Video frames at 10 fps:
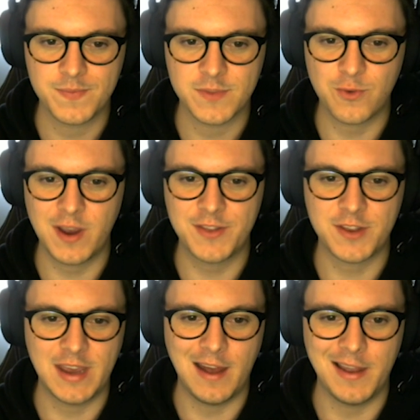Grant an
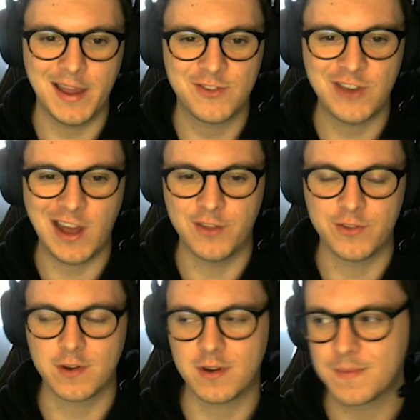ally
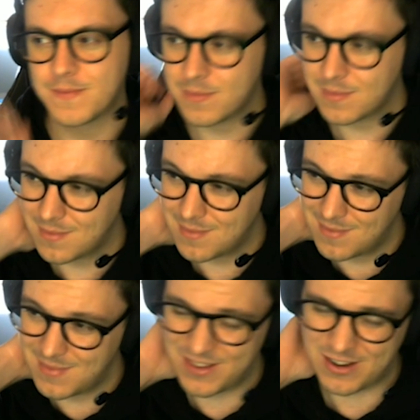challenger.
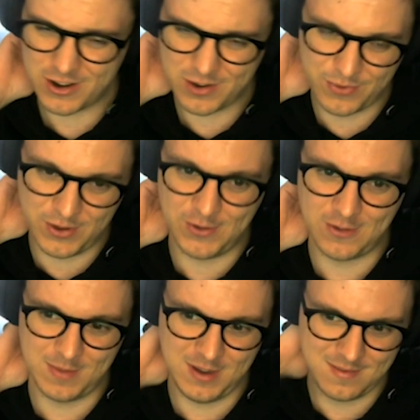This card confuses
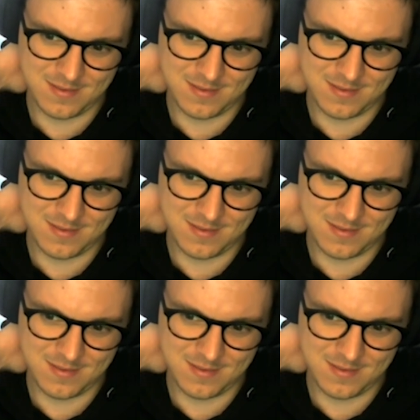me.